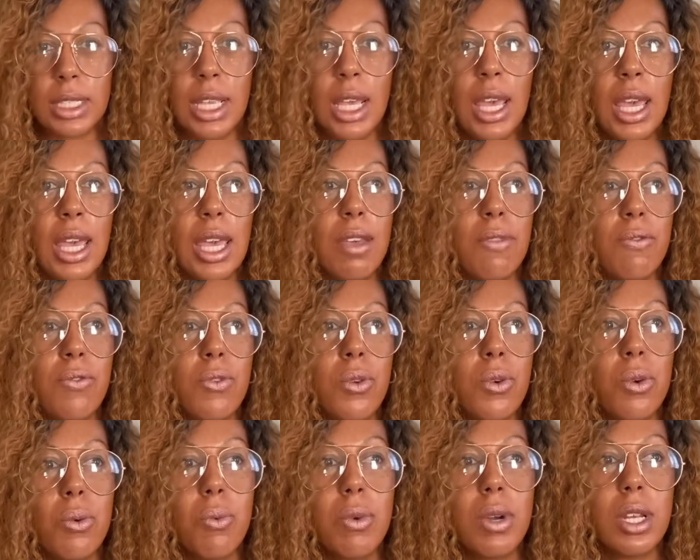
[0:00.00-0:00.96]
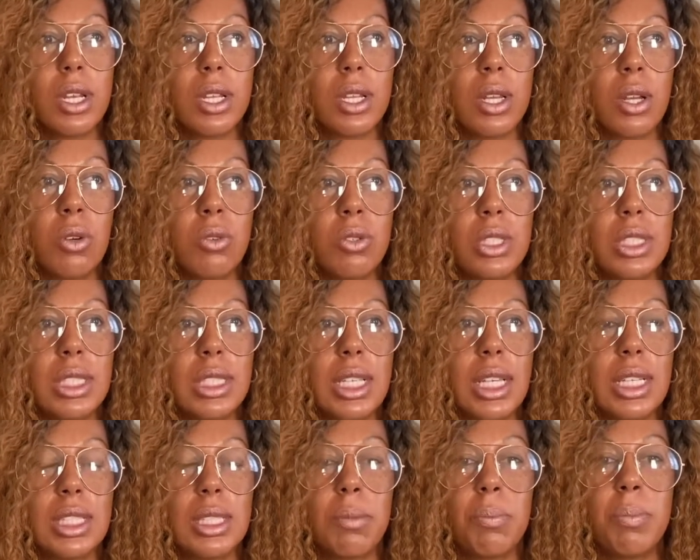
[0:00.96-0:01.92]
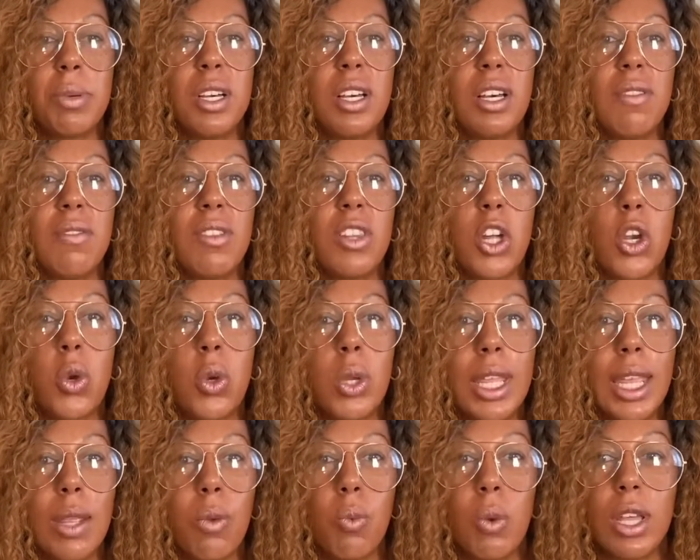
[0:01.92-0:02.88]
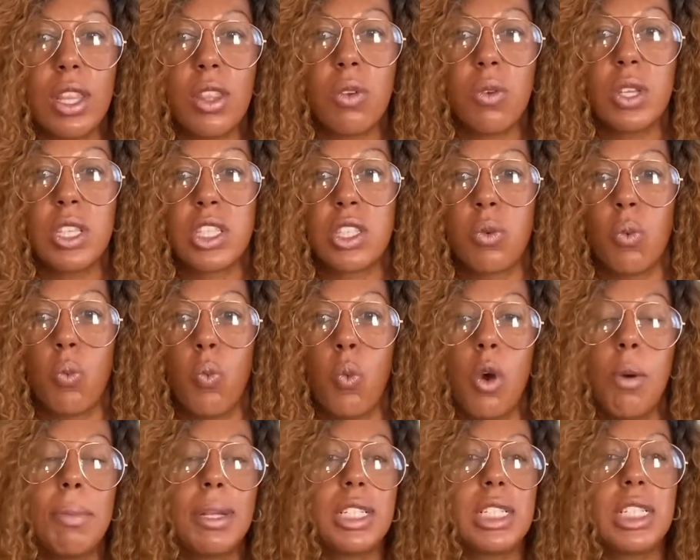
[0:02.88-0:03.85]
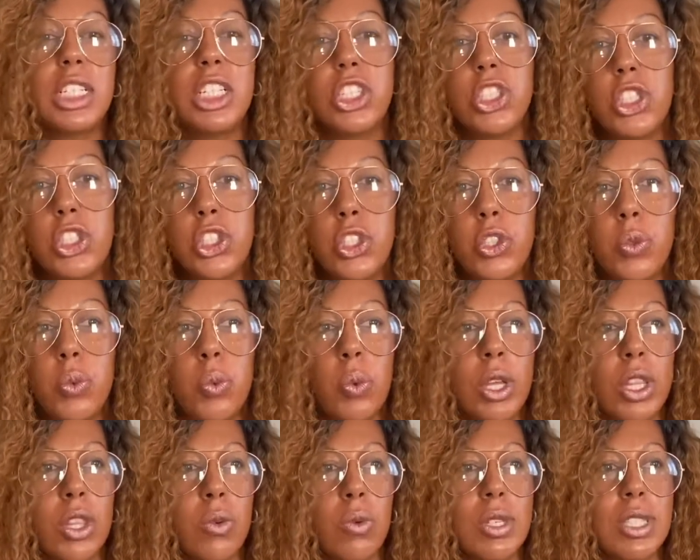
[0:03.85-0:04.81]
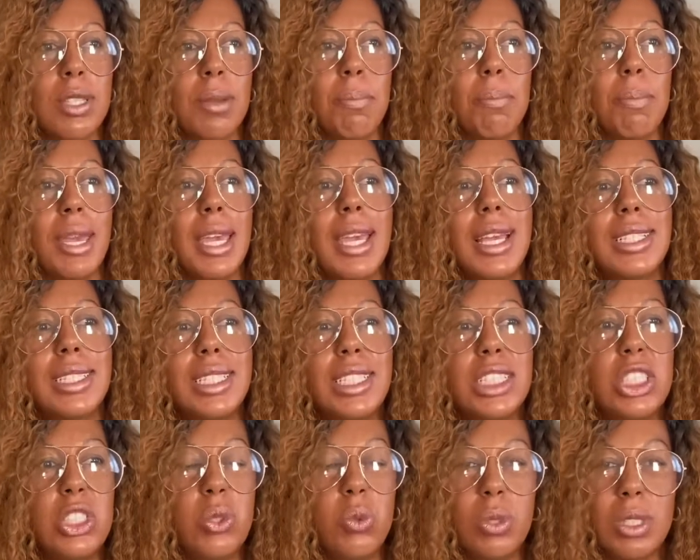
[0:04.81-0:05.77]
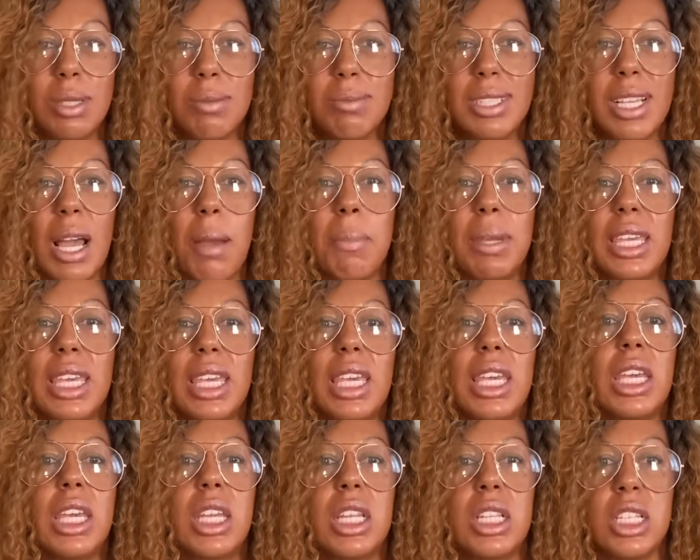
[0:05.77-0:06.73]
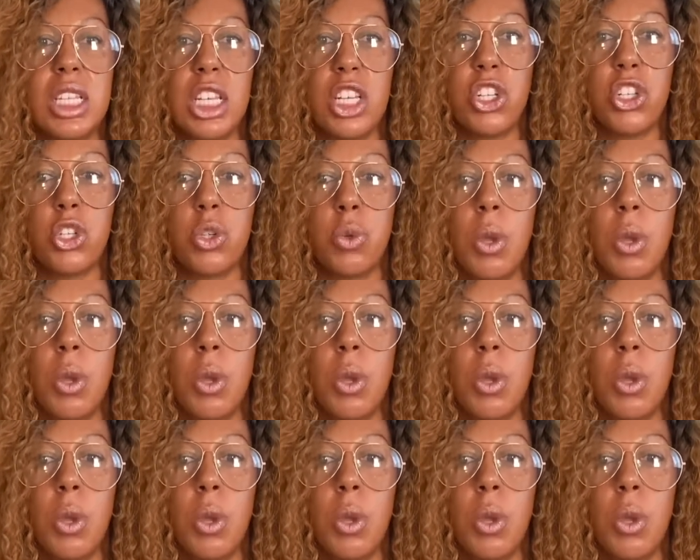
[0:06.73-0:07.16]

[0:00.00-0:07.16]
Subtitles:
If you're one of the coaches that's above learning, whether it's a woman teaching you, whether it's a man teaching you, sometimes a kid can teach you.